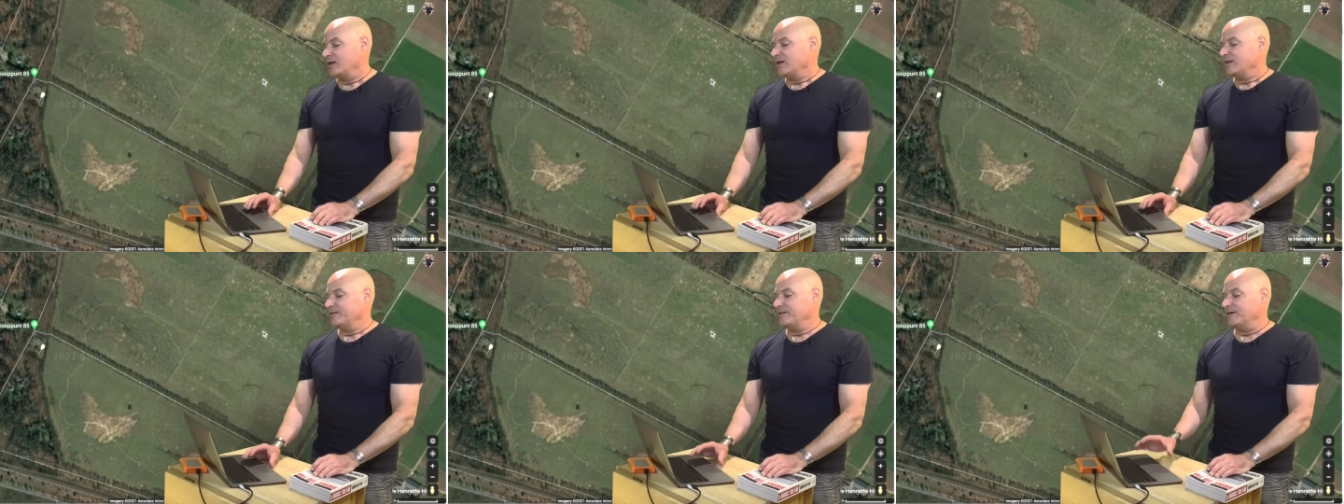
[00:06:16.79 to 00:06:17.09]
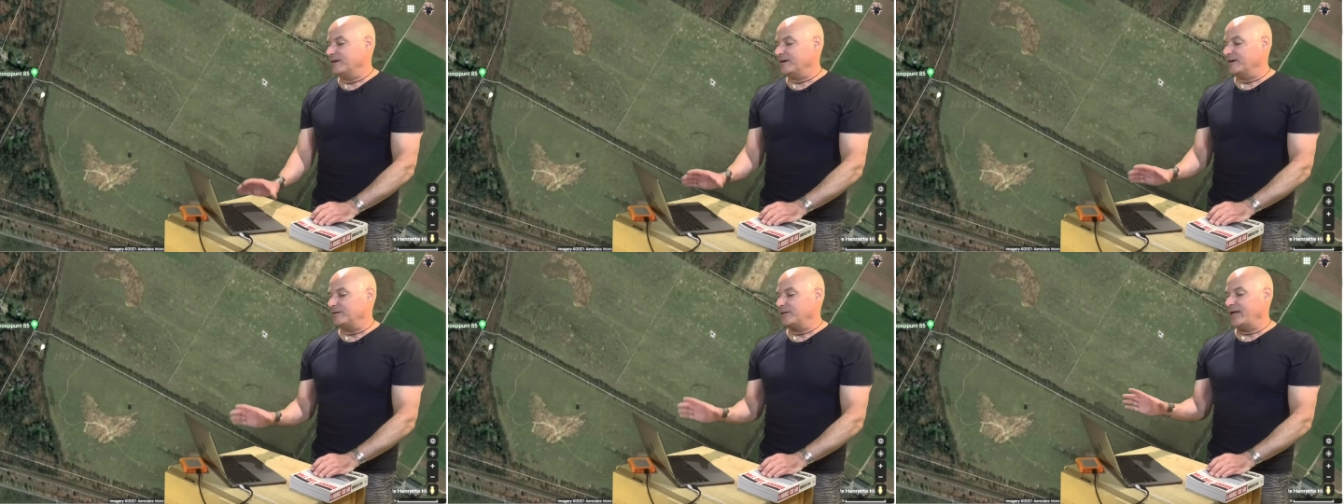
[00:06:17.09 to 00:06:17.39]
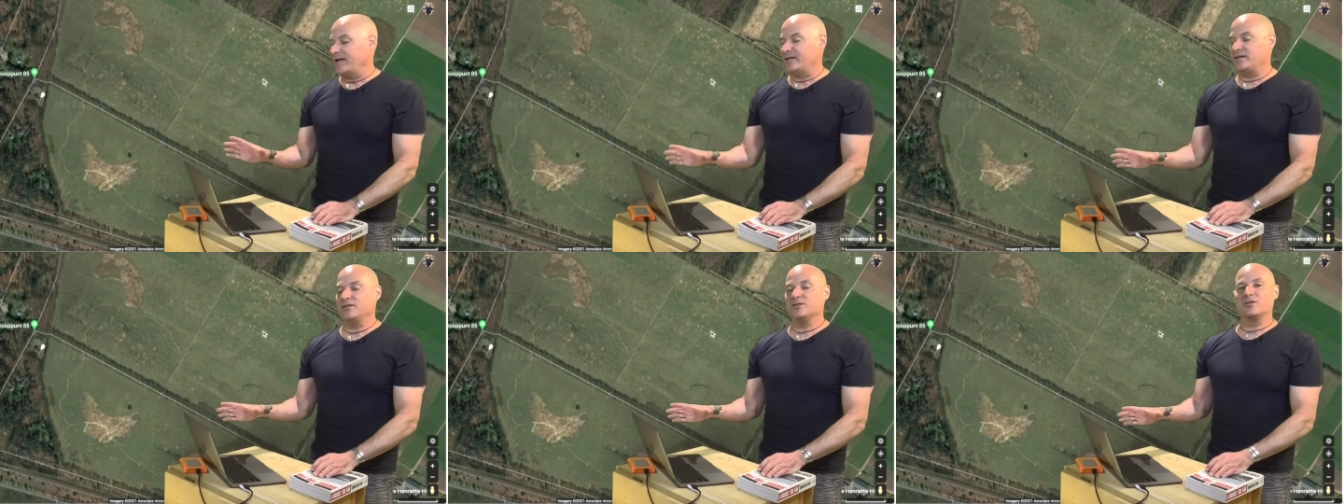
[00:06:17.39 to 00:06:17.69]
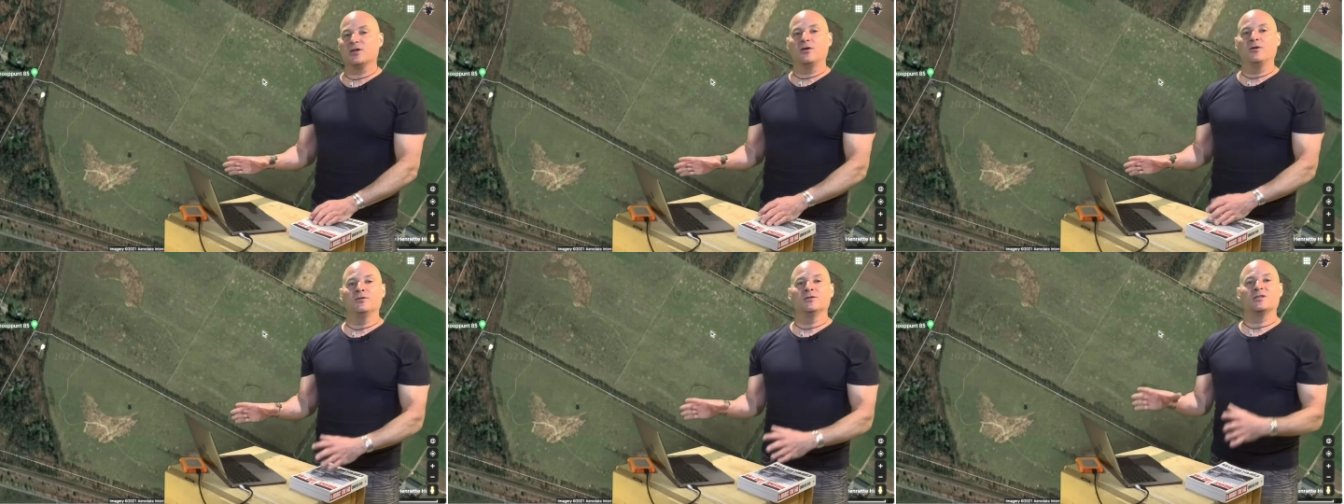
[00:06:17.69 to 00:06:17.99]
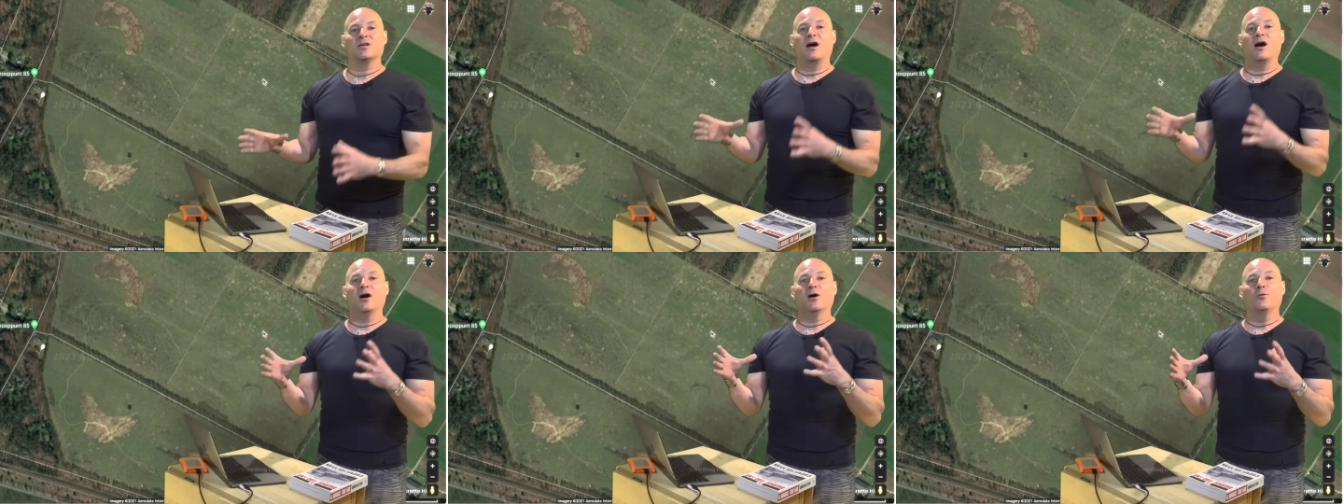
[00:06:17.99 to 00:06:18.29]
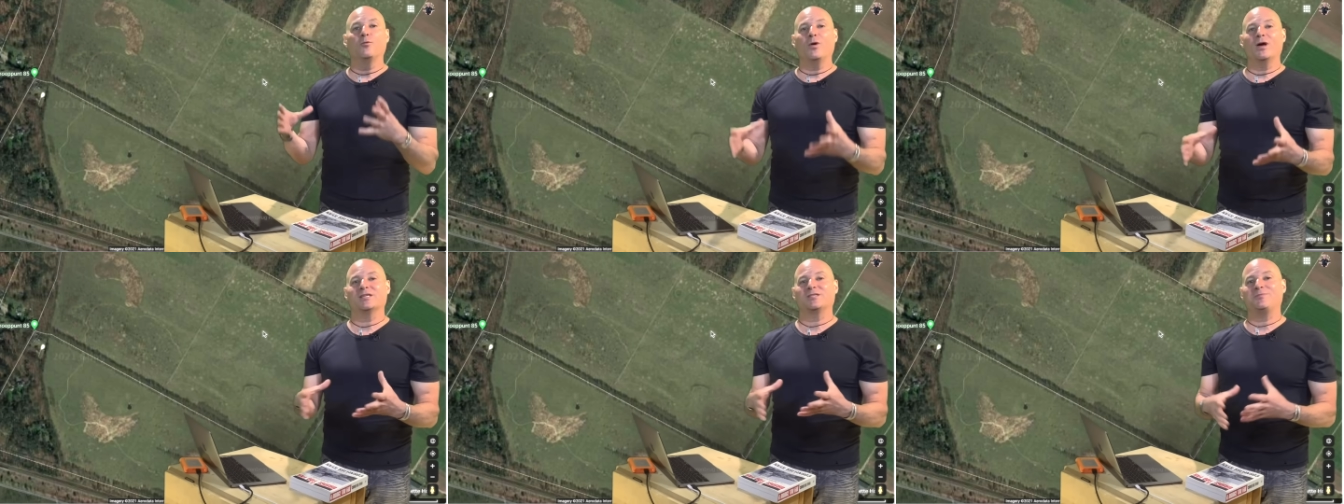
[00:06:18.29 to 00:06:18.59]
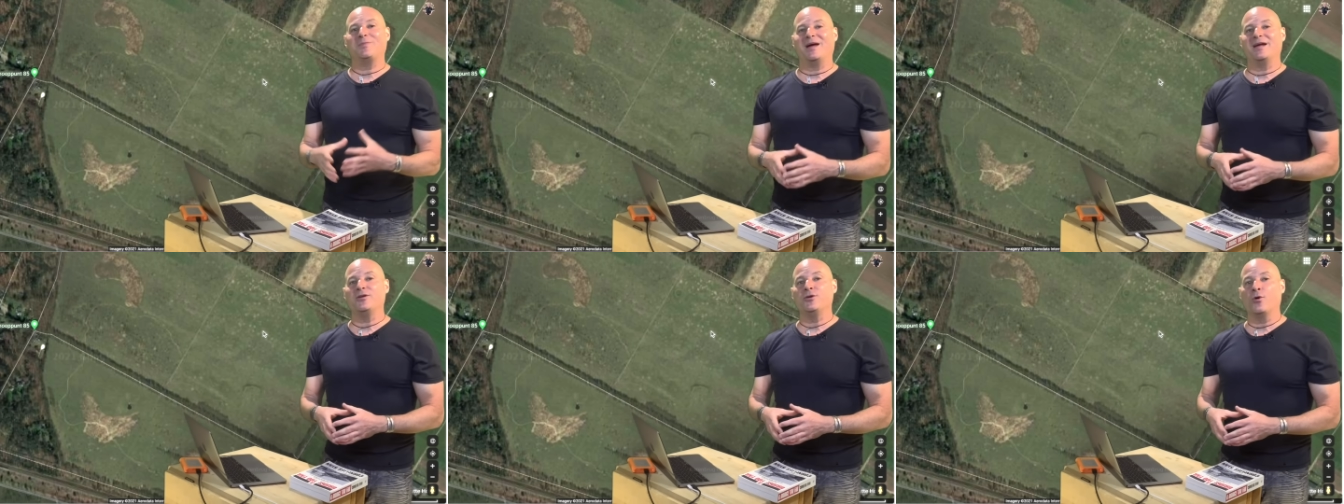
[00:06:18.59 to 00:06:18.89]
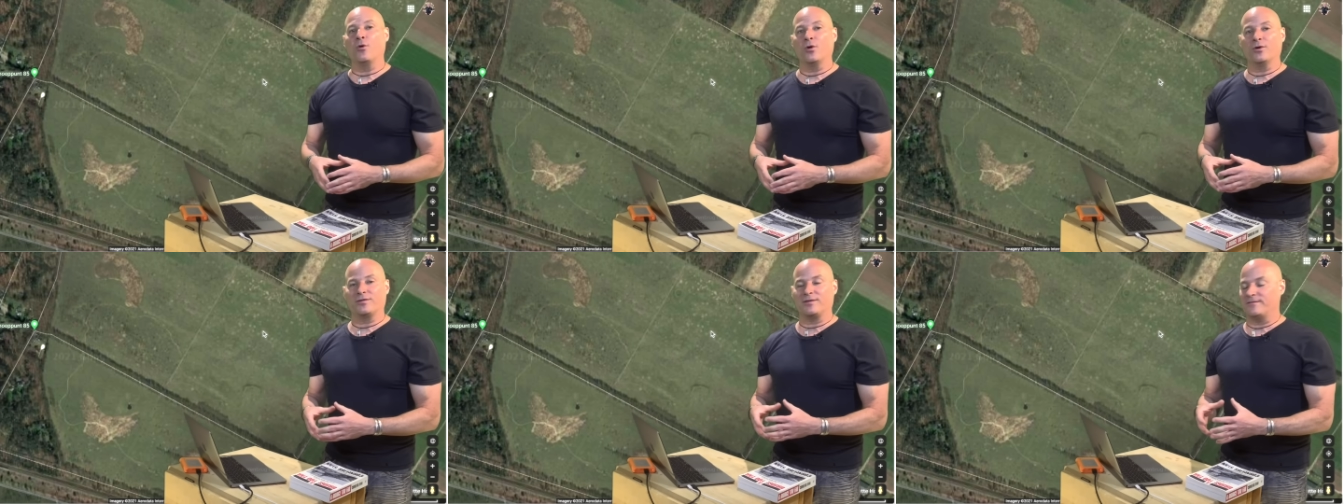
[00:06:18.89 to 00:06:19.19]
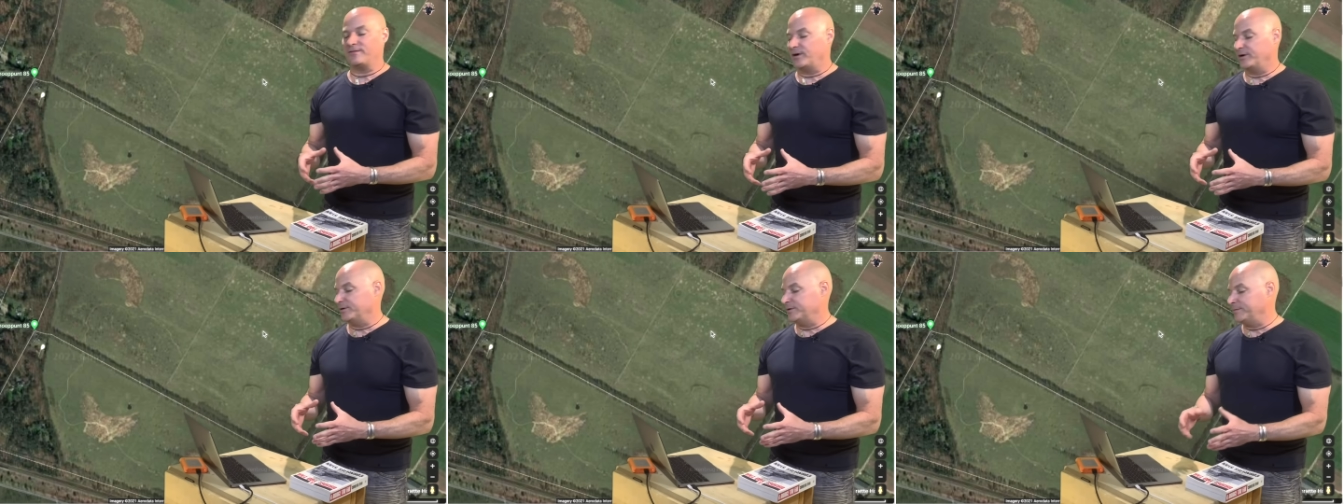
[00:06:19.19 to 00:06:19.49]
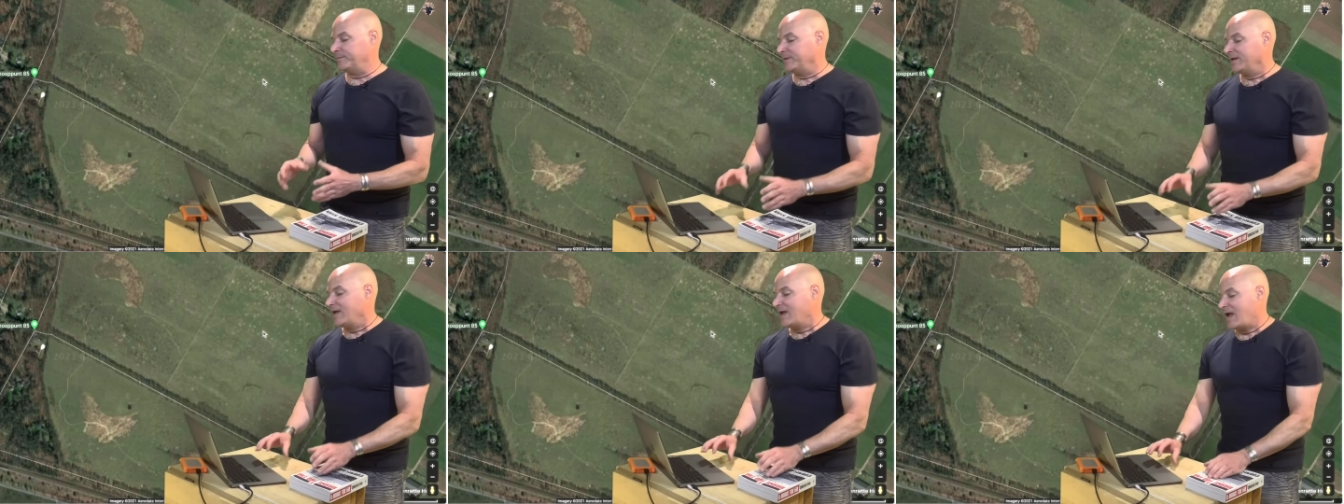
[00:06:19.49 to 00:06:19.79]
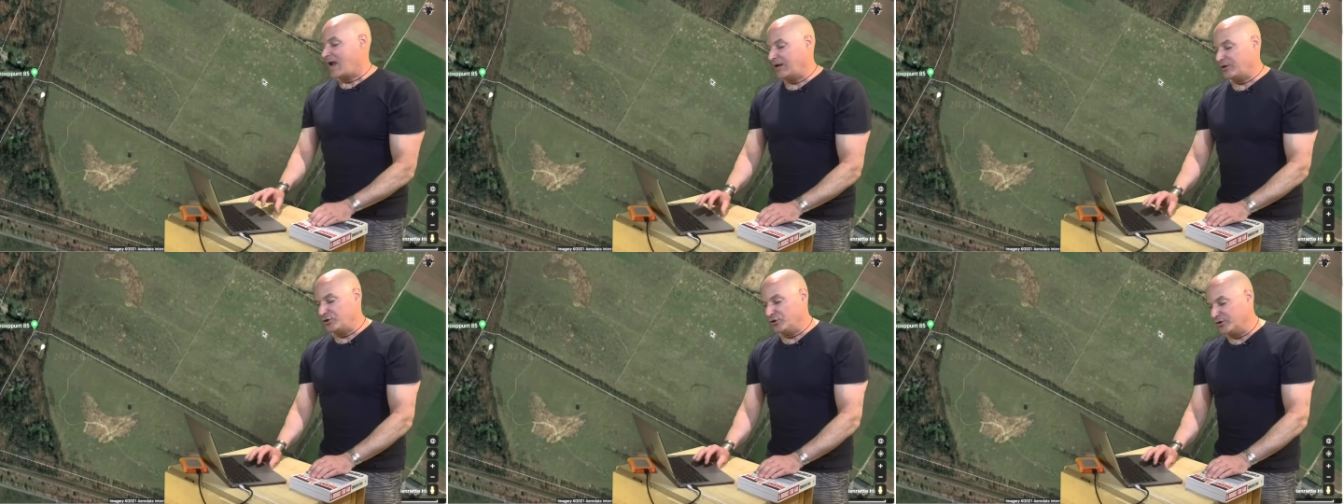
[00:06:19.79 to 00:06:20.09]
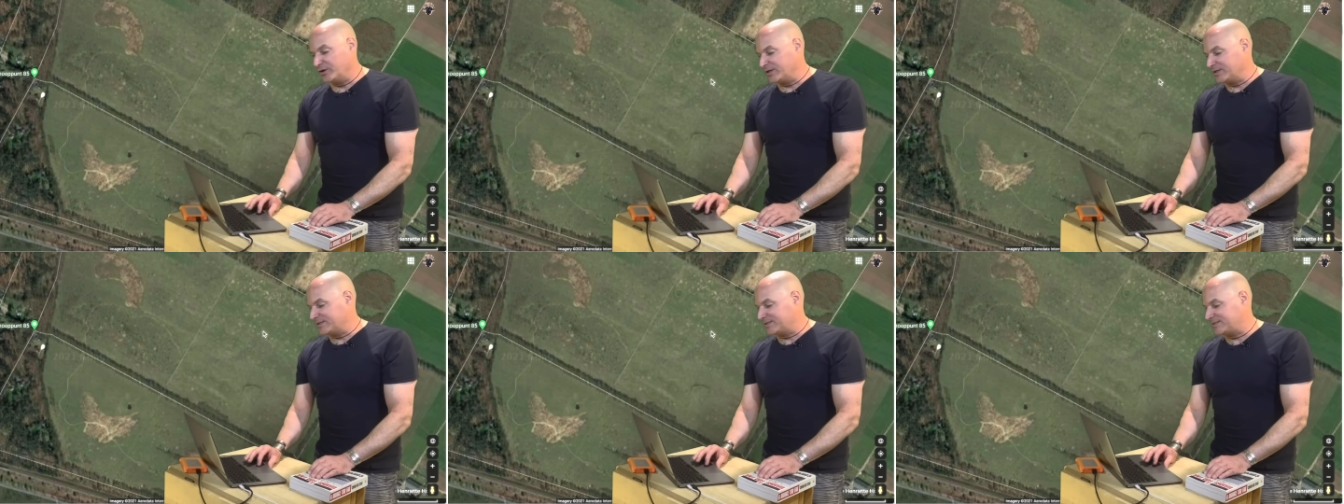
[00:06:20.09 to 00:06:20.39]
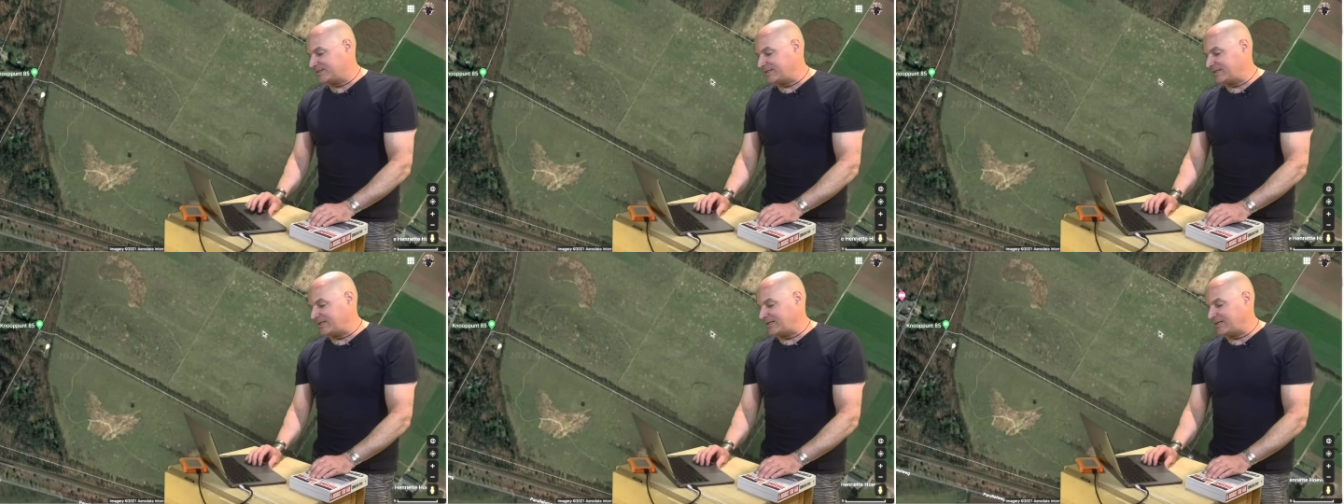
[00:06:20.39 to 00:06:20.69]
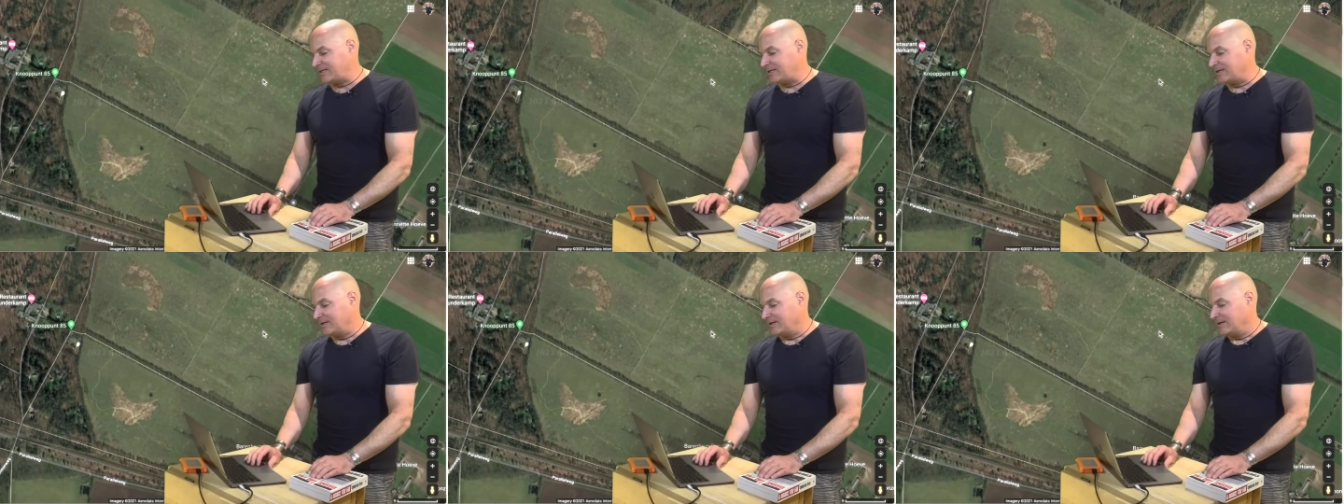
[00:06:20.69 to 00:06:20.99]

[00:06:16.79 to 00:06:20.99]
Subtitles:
The landing zones are west by north of Arnhem, and you're going to see